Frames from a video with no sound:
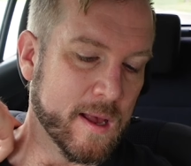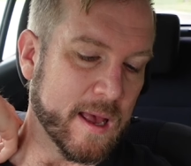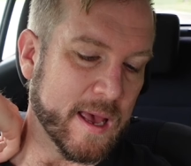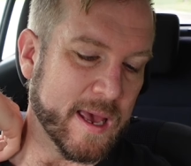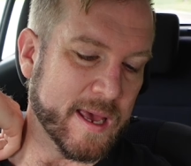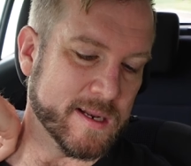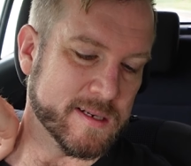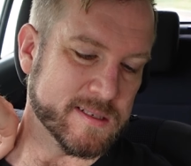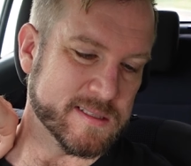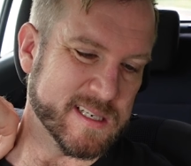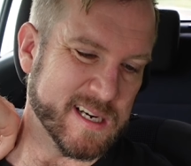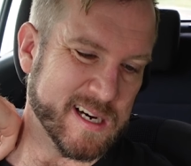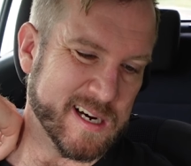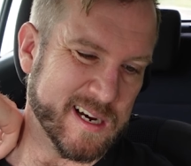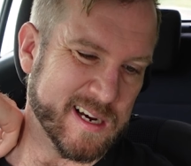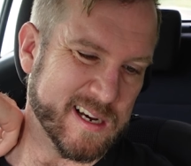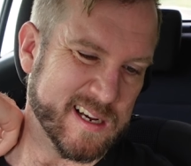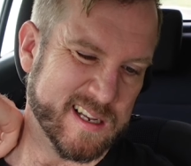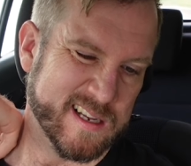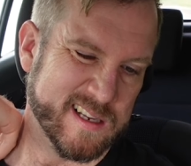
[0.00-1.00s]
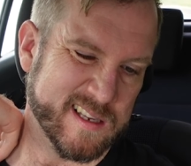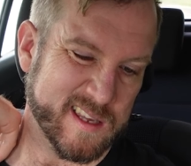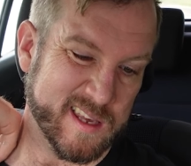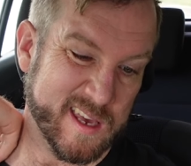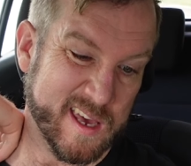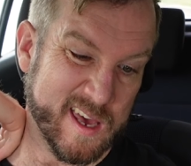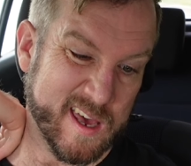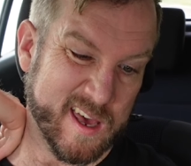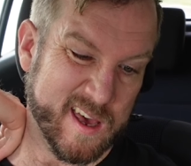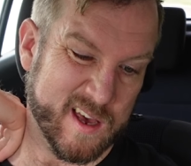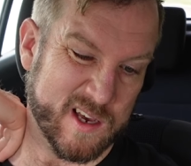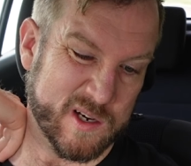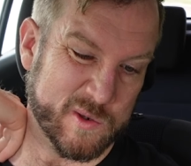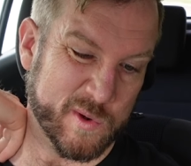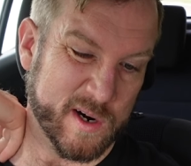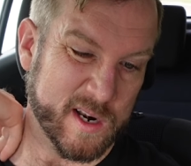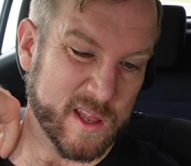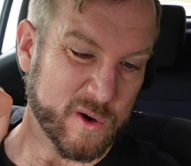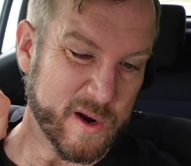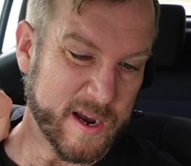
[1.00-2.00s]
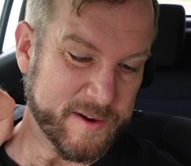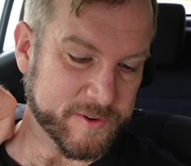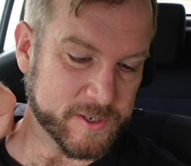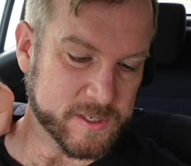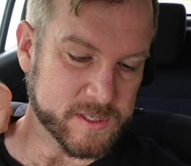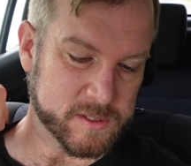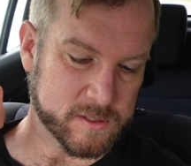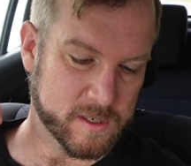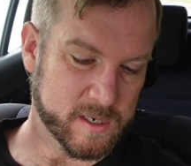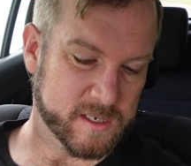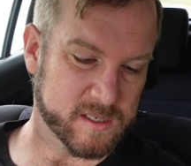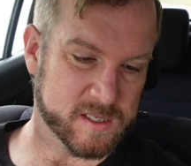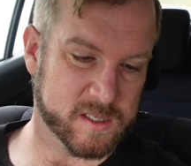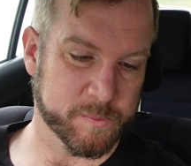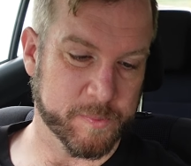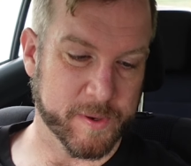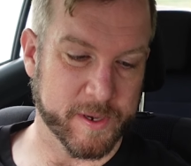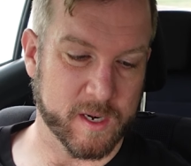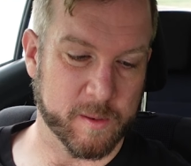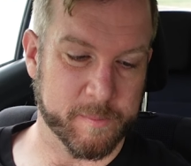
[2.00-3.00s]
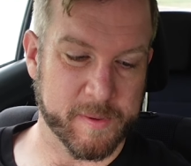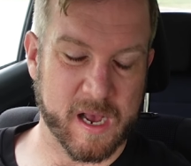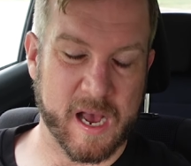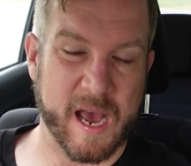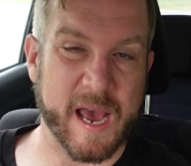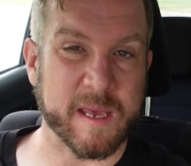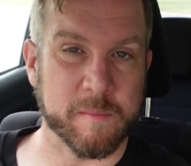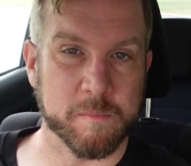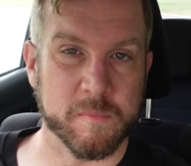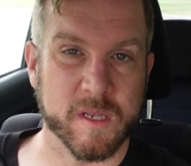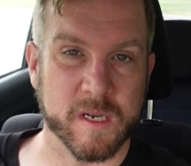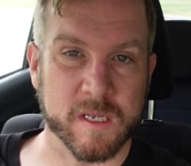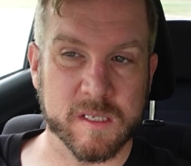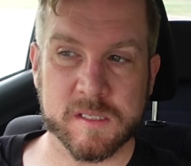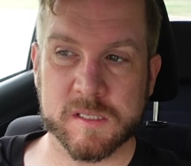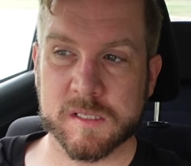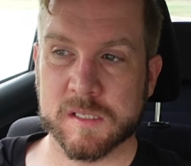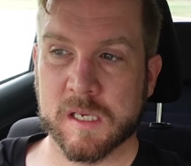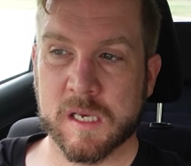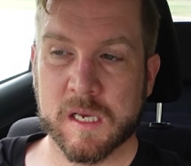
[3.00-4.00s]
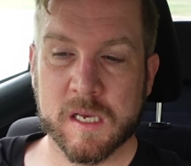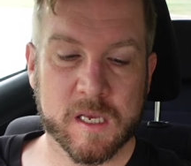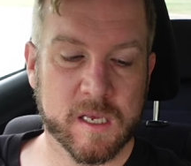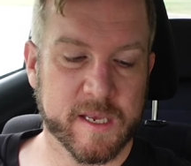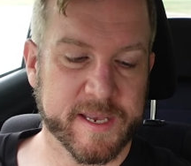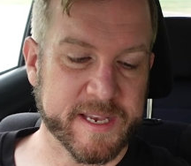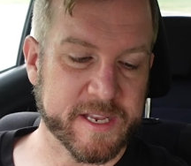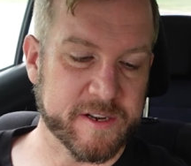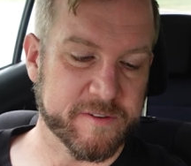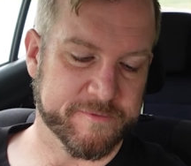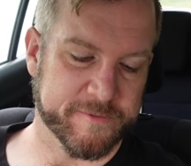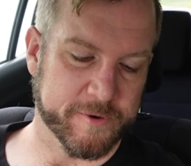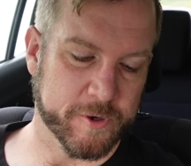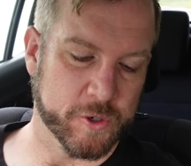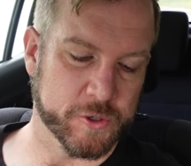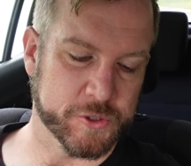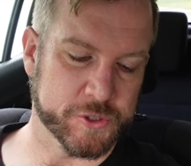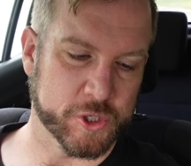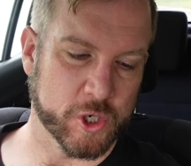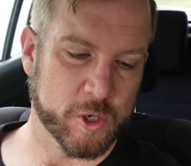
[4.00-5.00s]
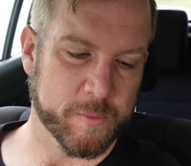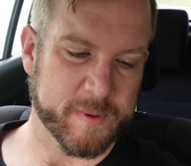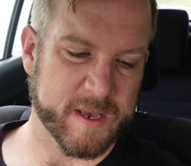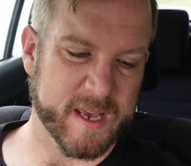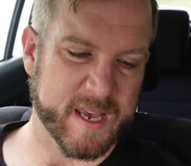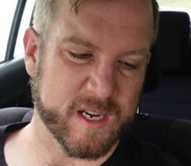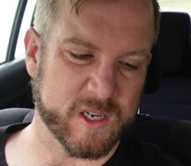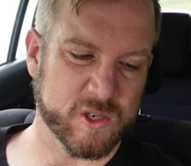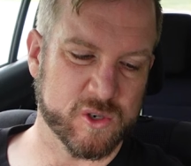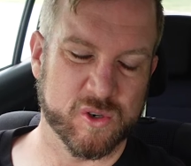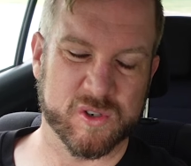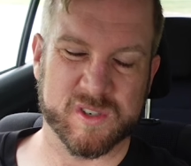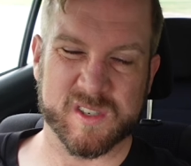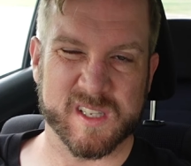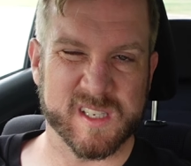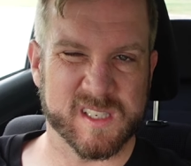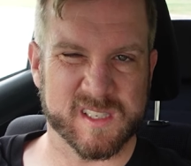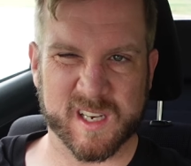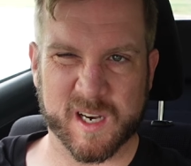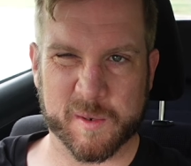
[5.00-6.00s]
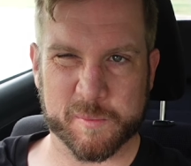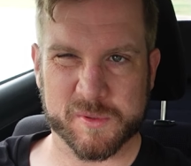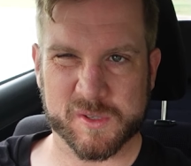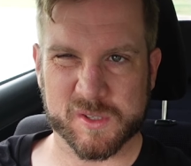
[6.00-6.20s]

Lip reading: And yeah, one of the graphic designers spent about 8 minutes in Photoshop and cooked this up.